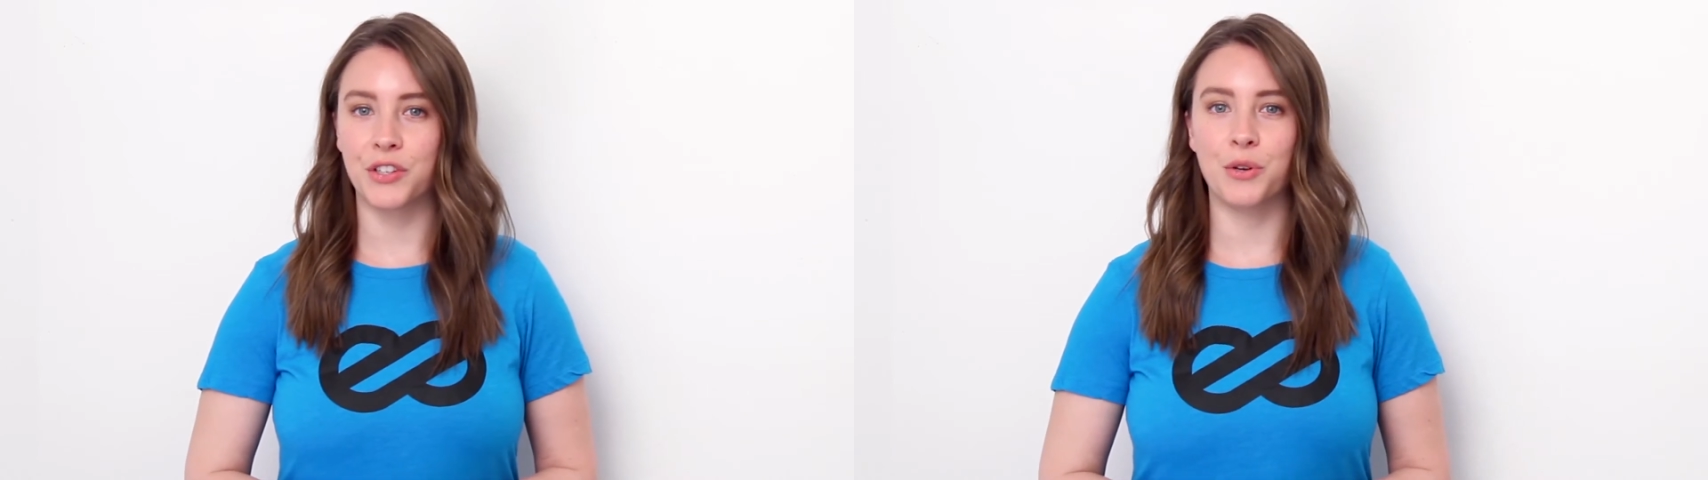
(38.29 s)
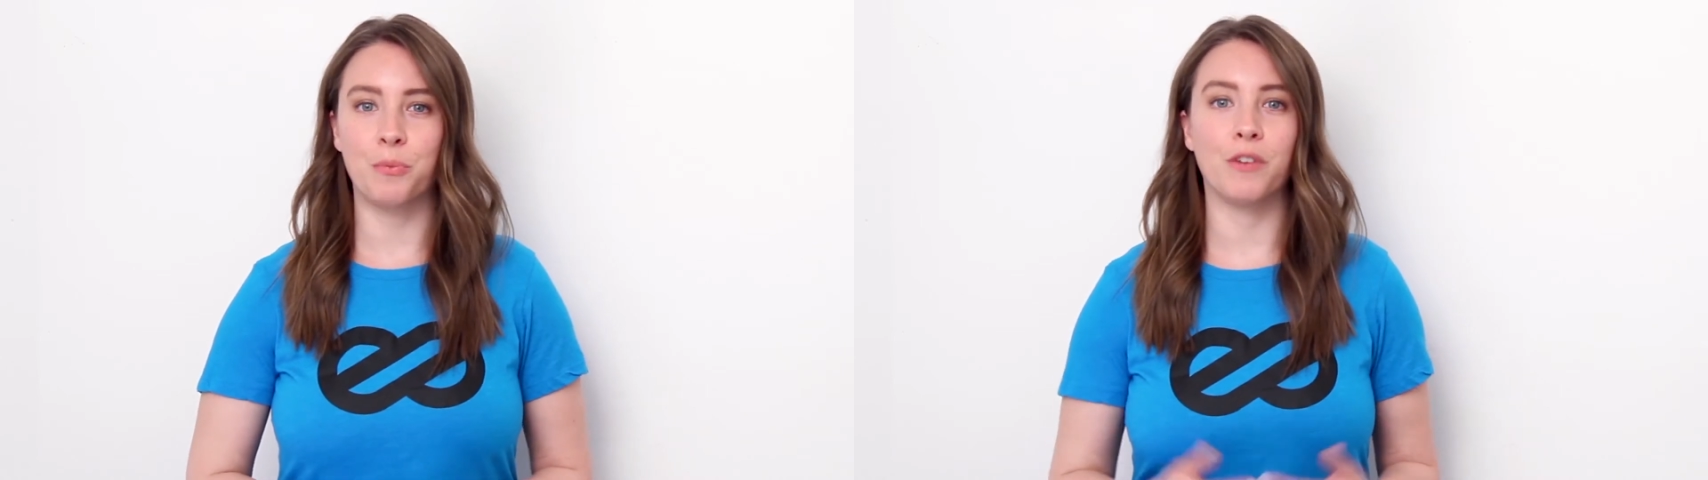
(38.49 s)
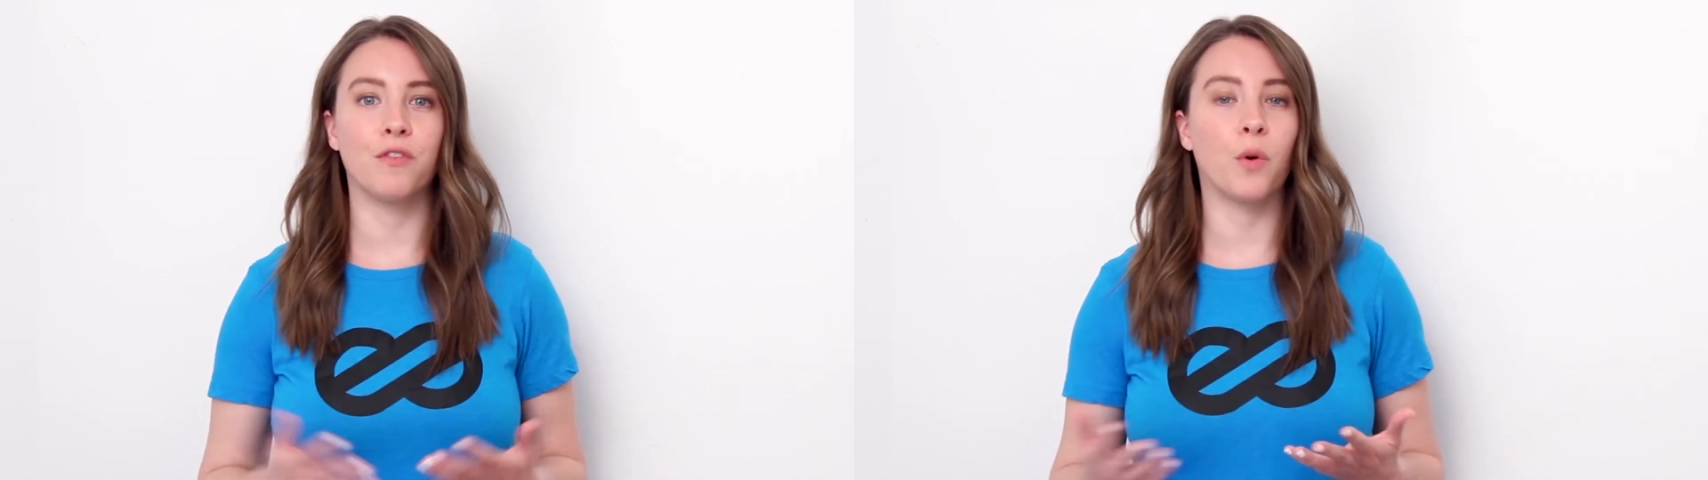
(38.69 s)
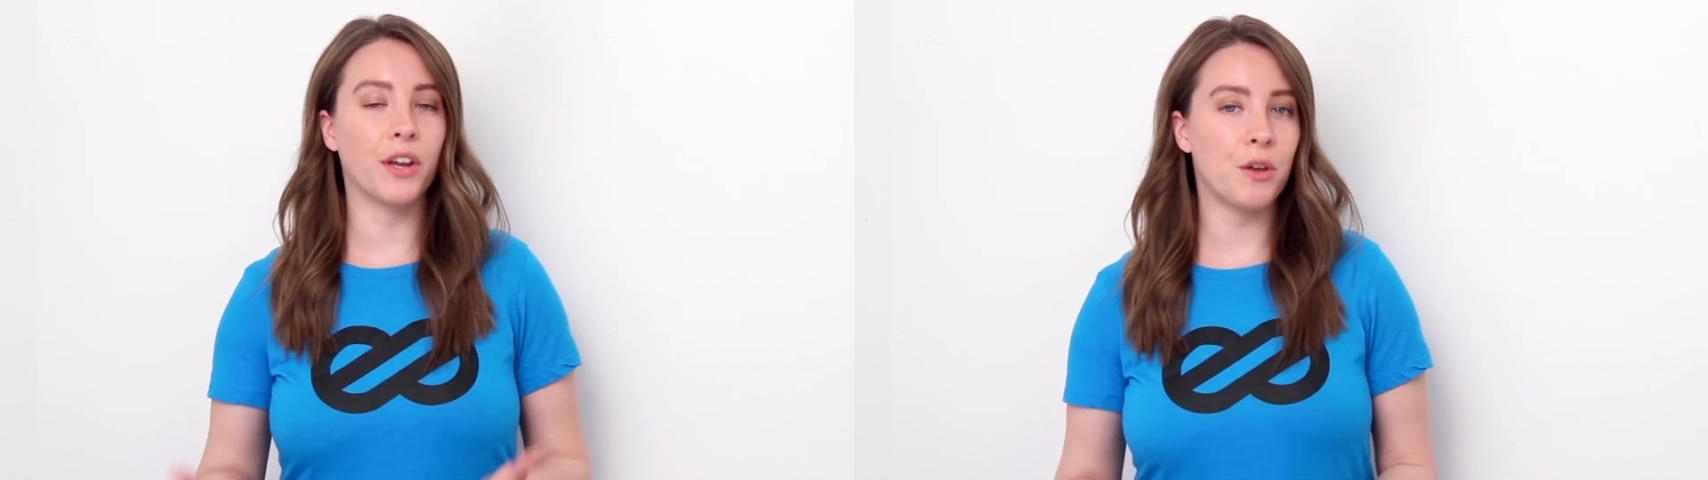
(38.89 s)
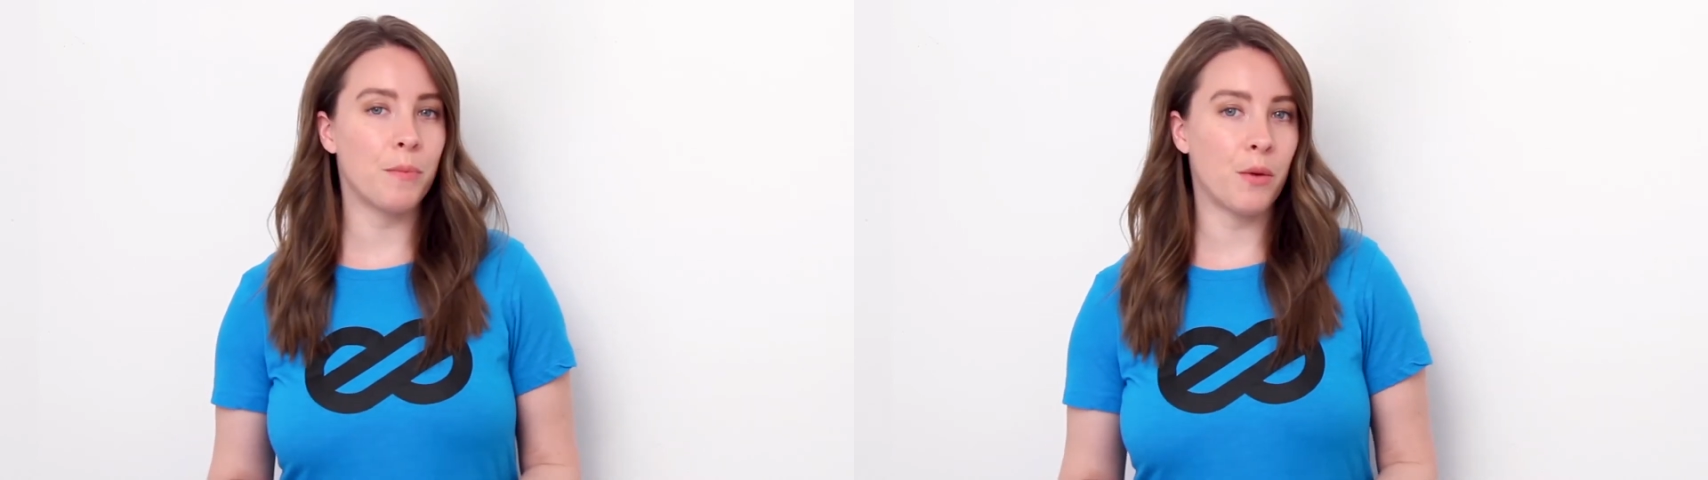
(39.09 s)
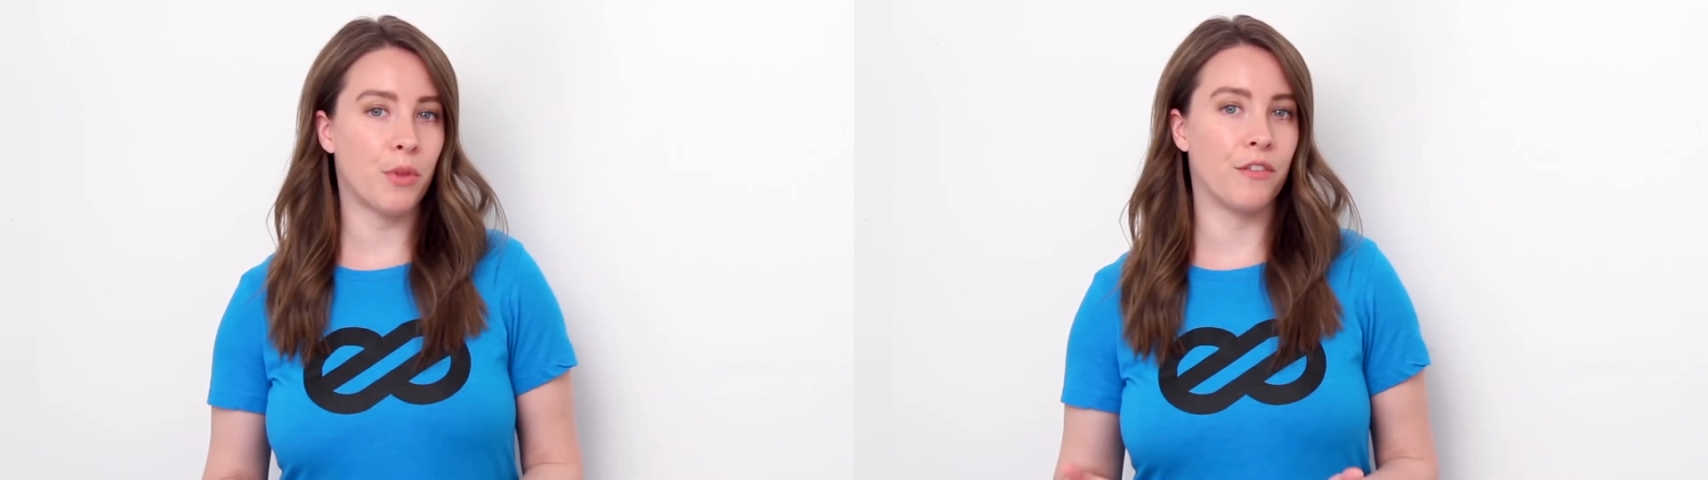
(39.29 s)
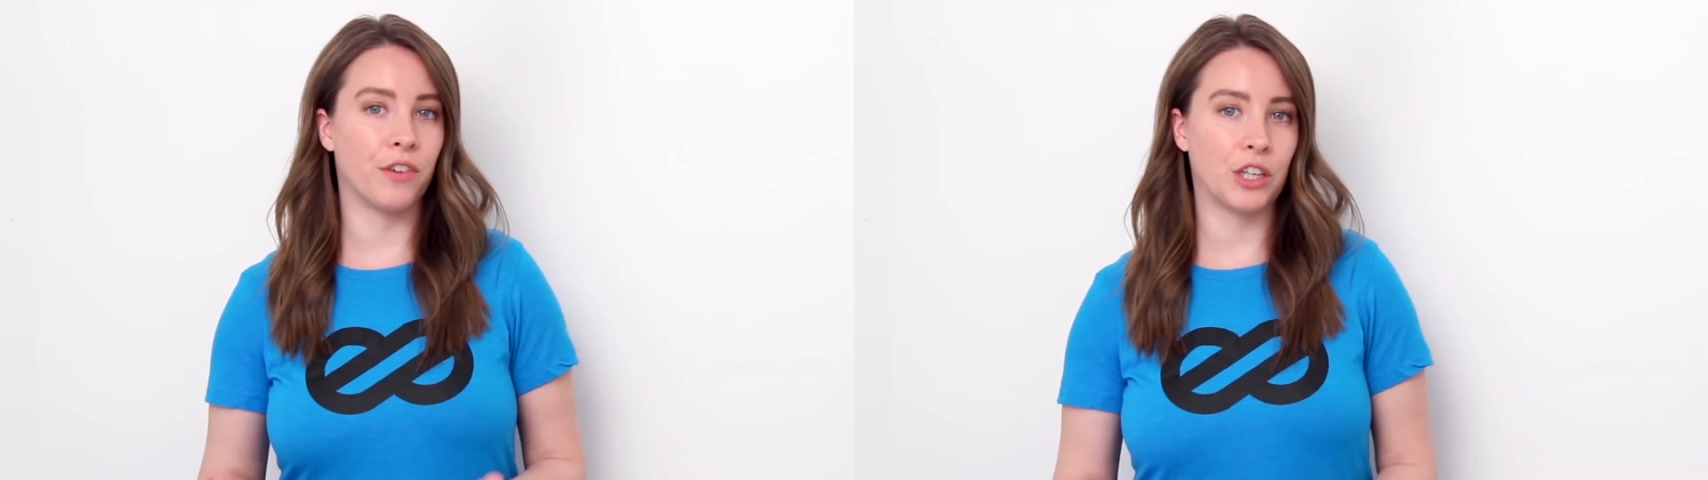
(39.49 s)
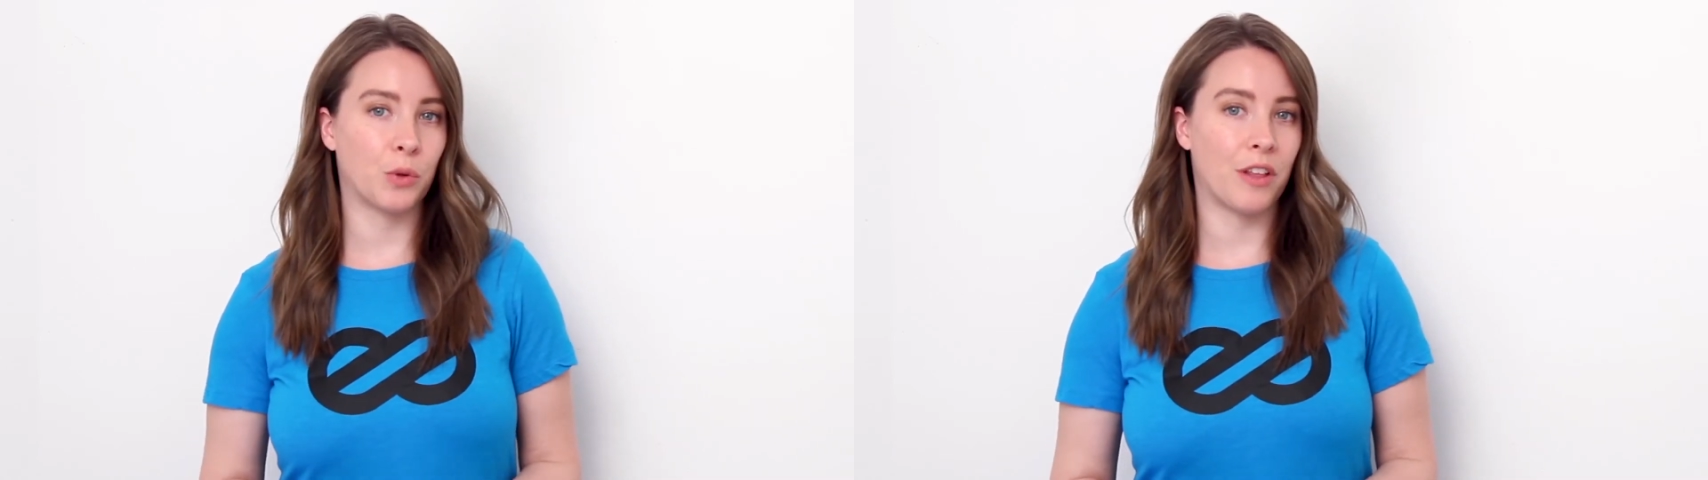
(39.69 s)
to before you meet with a
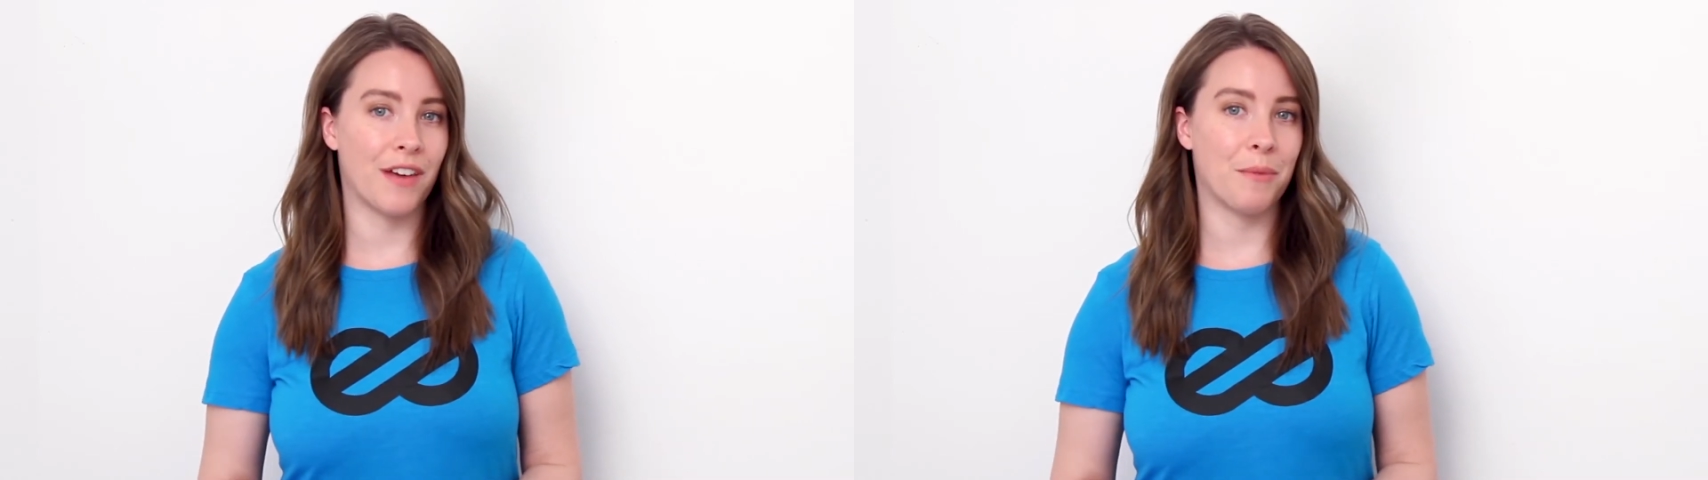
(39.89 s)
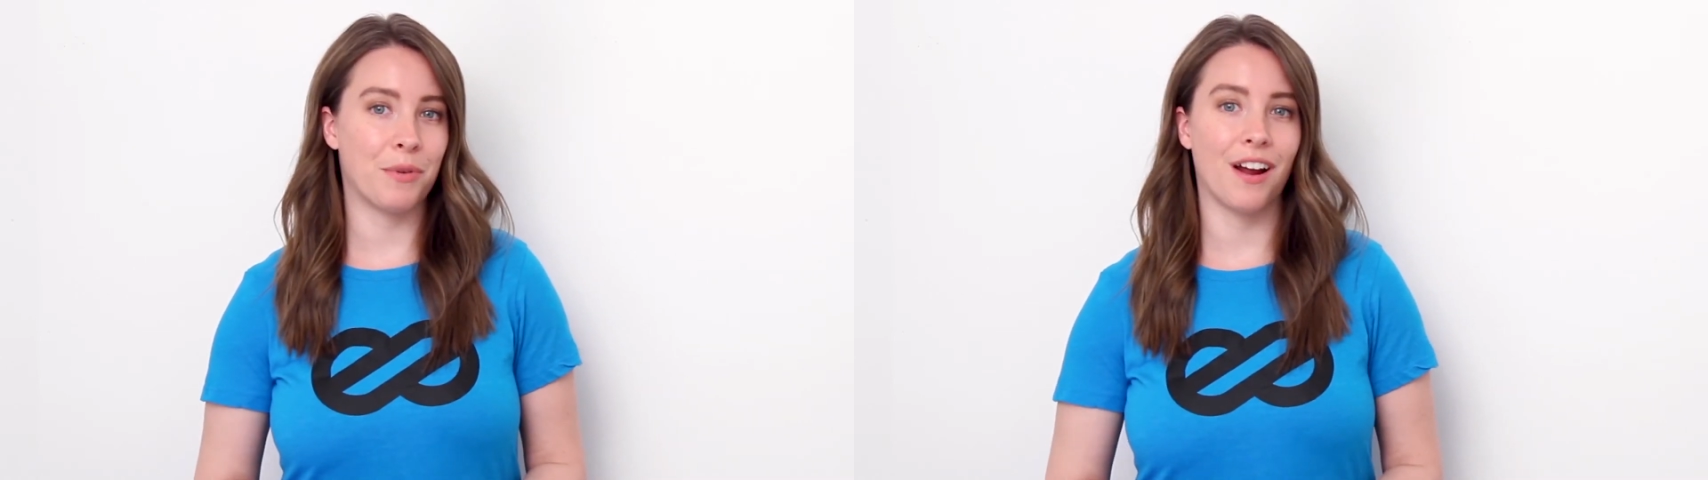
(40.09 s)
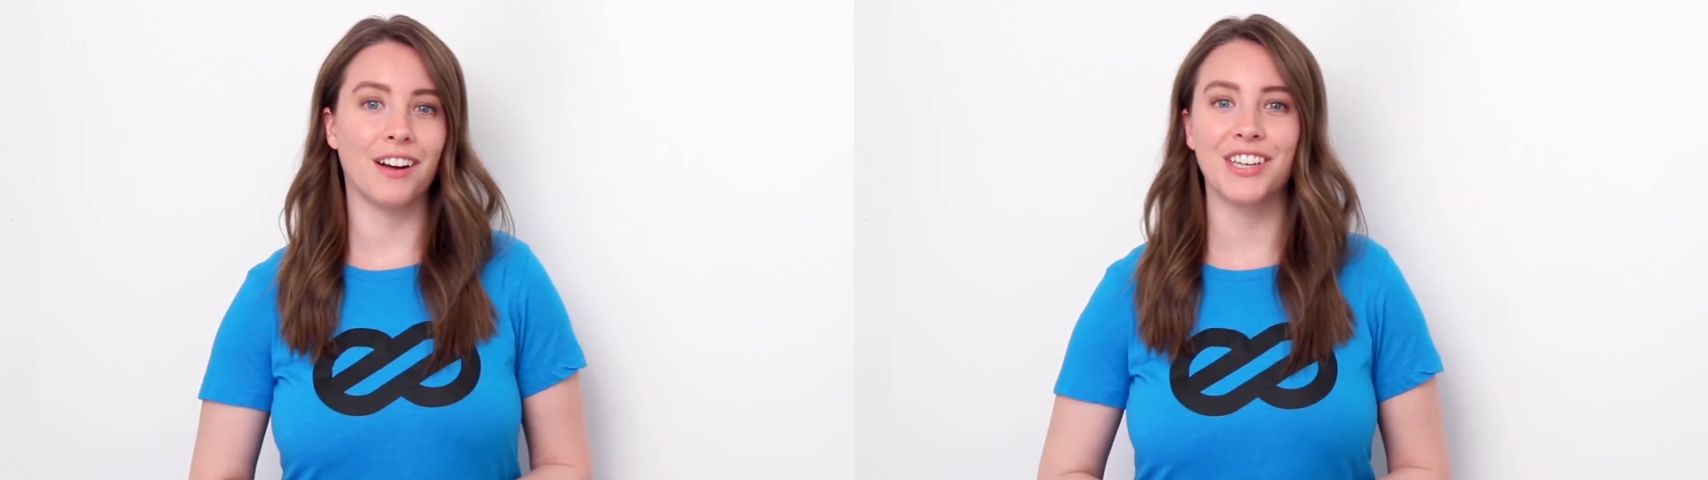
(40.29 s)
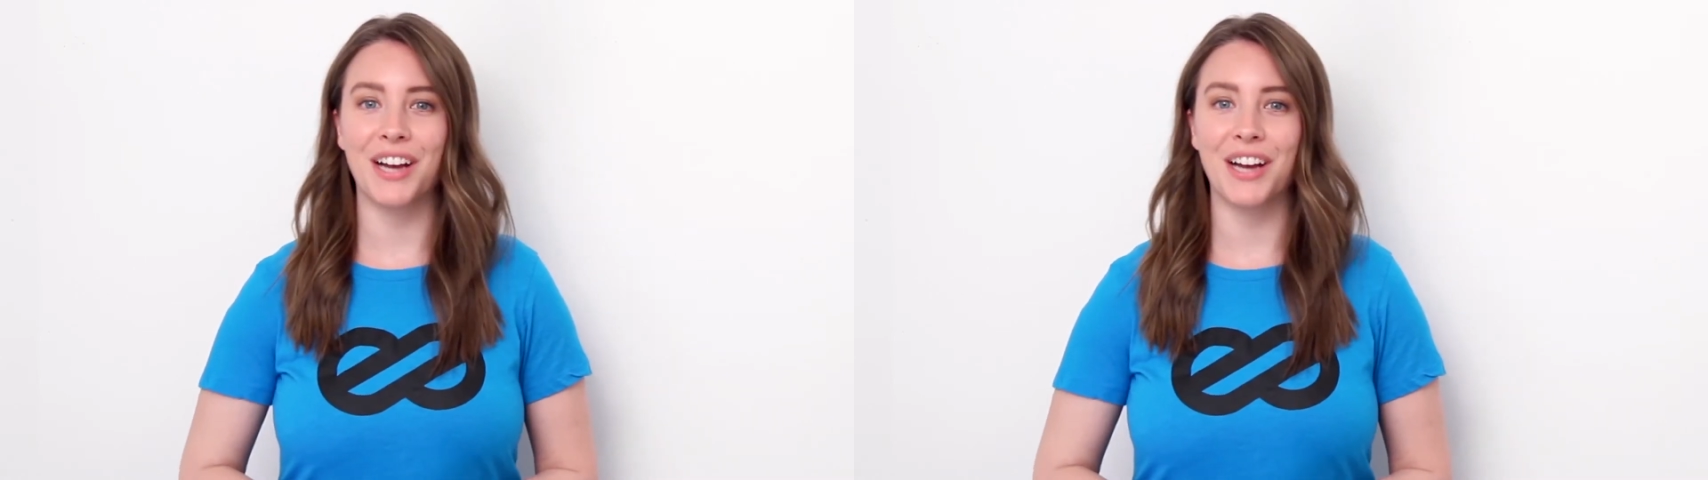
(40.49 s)
virtual event production